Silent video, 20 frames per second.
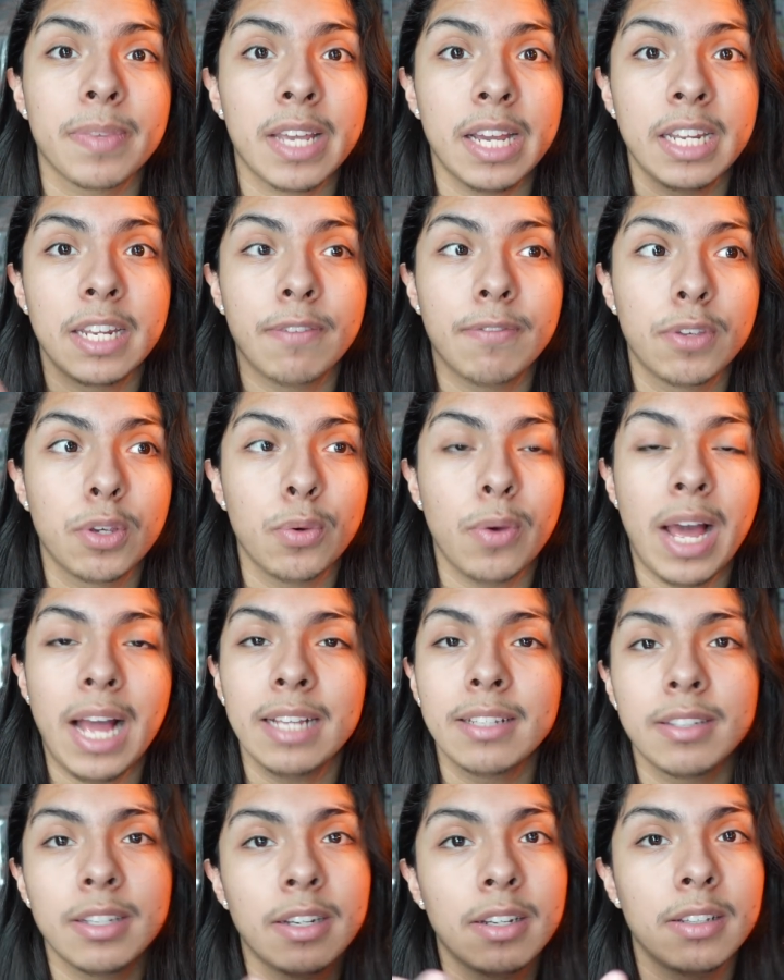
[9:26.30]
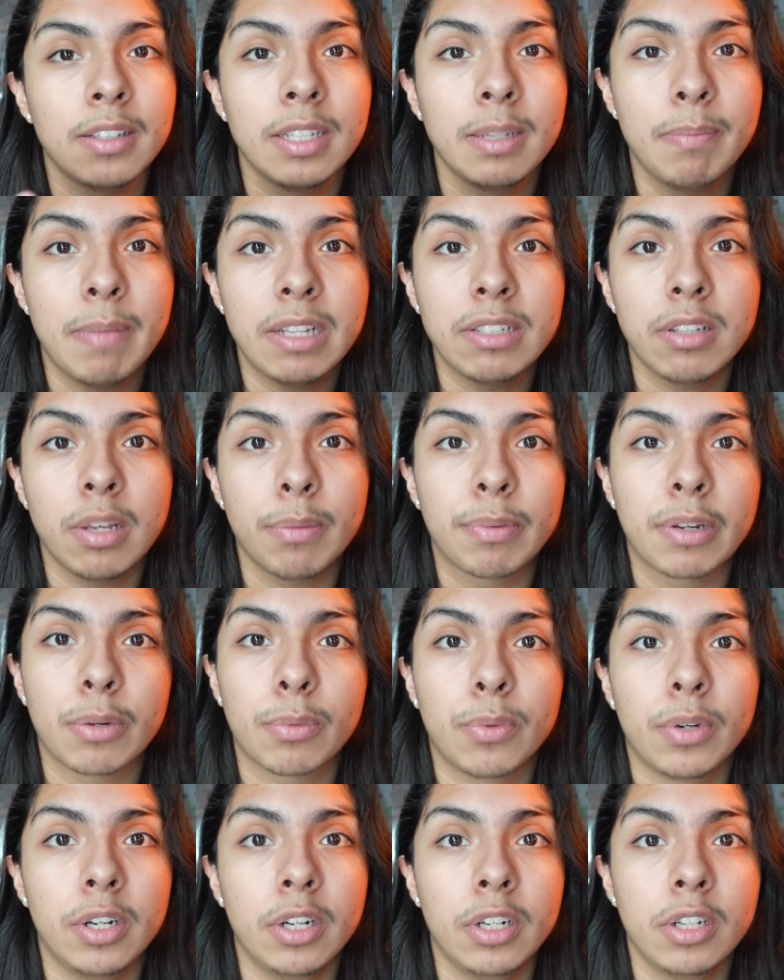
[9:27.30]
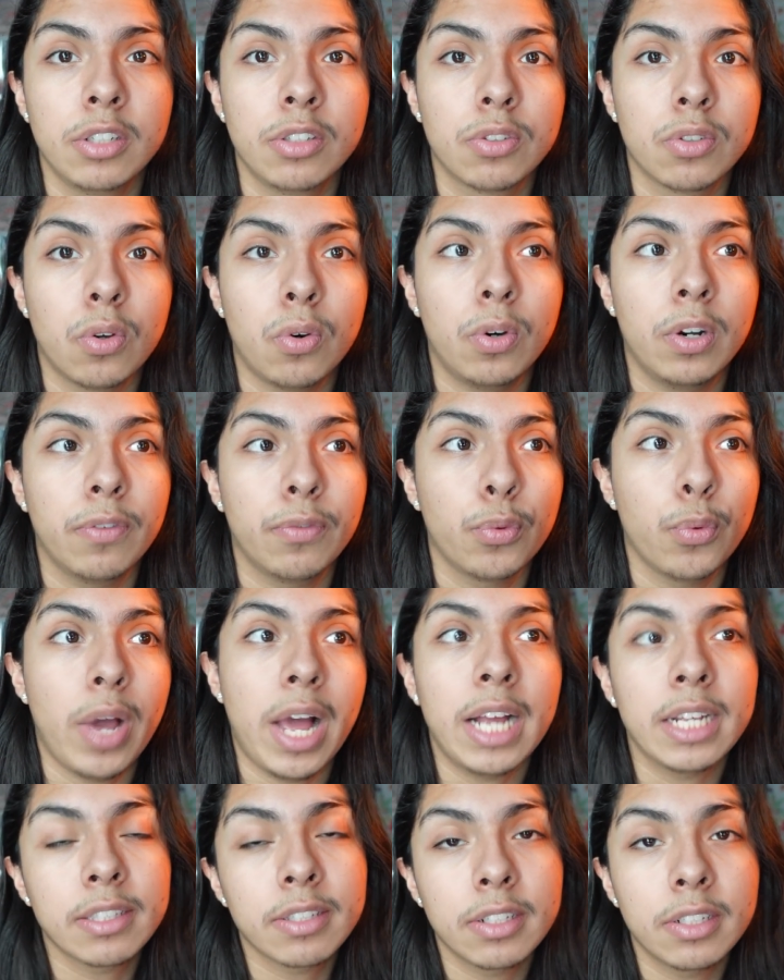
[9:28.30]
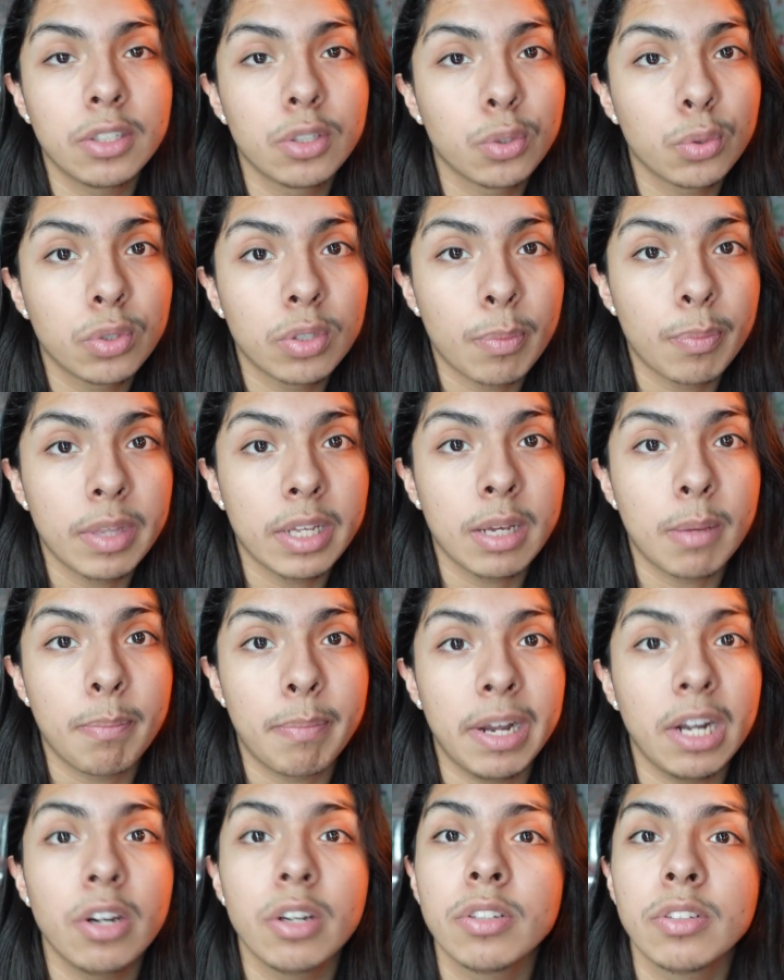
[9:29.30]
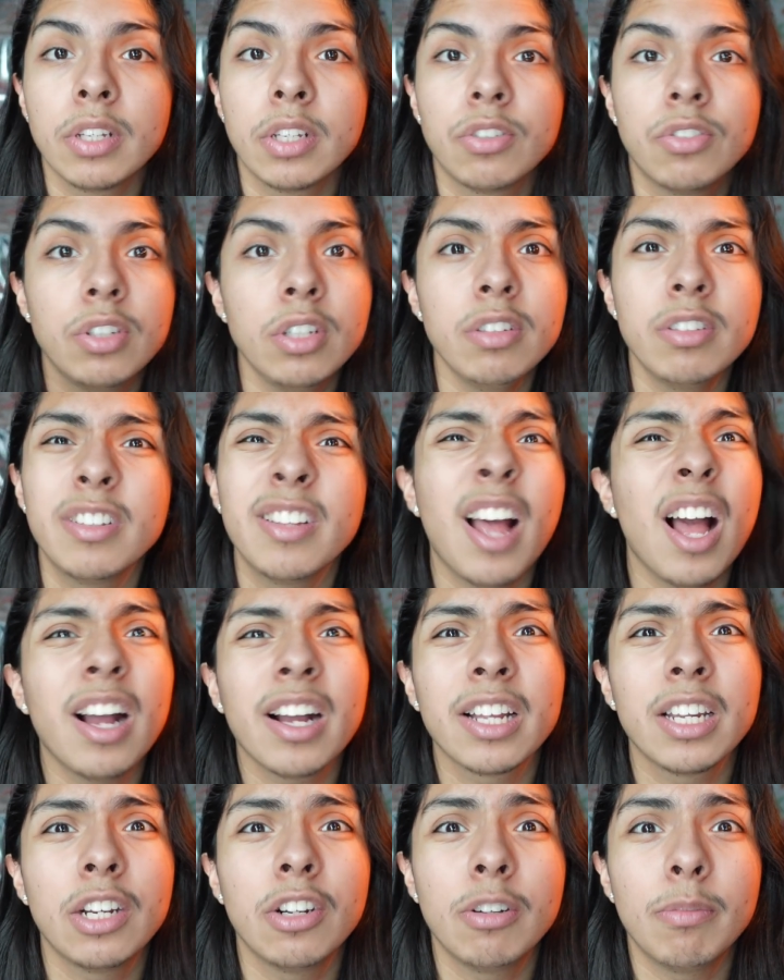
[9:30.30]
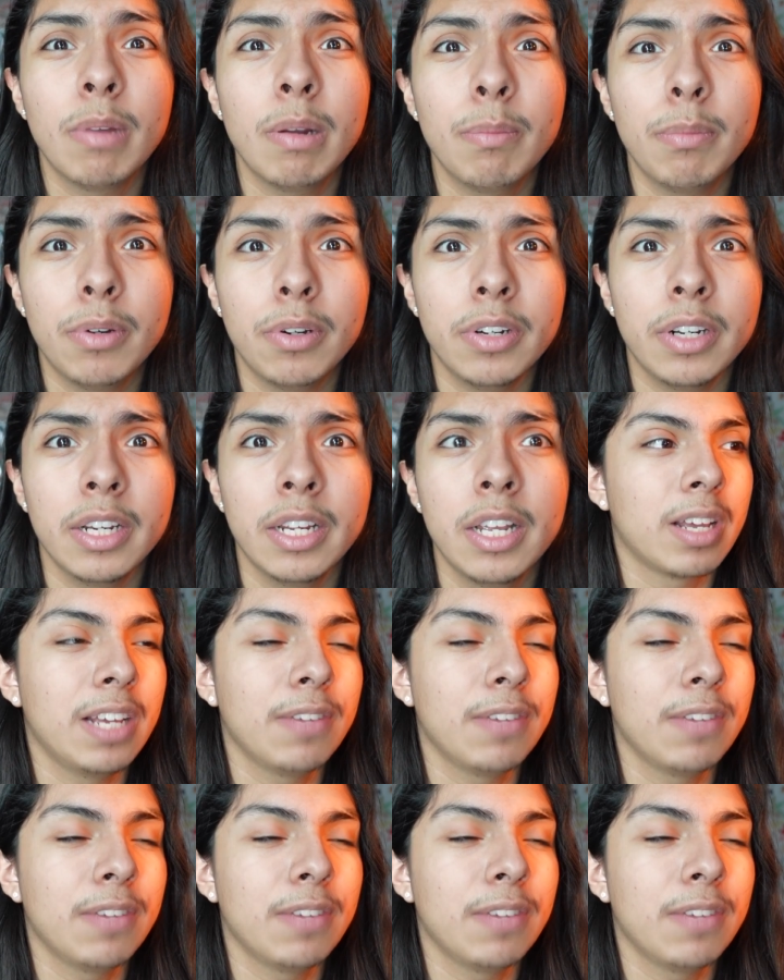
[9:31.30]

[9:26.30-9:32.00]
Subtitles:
And if you accidentally mess up your words, or if you accidentally do something embarrassing, she's not gonna remember it.